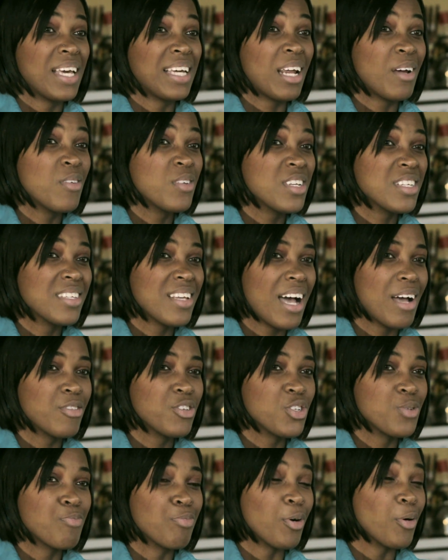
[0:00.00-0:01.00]
And I was
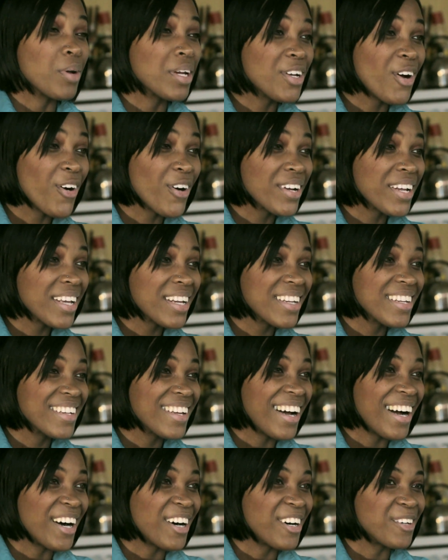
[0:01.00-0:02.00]
just brokenhearted.
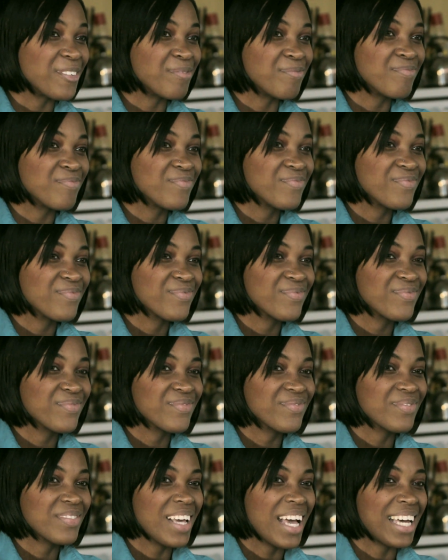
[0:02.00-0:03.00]
And
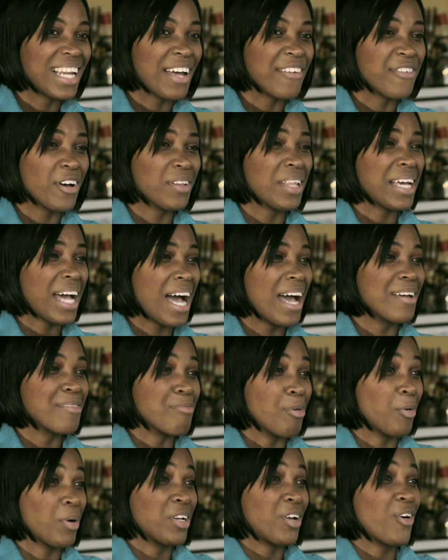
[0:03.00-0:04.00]
I felt like I
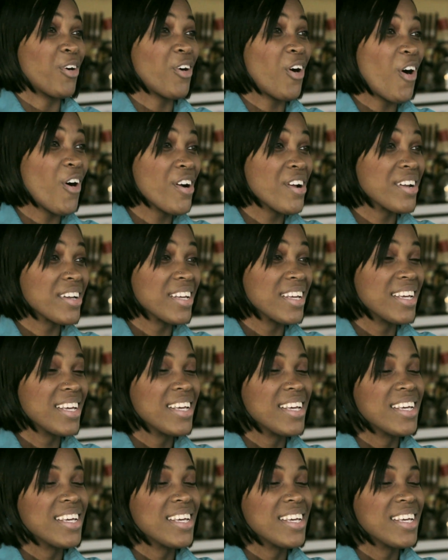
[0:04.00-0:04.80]
had broken her heart.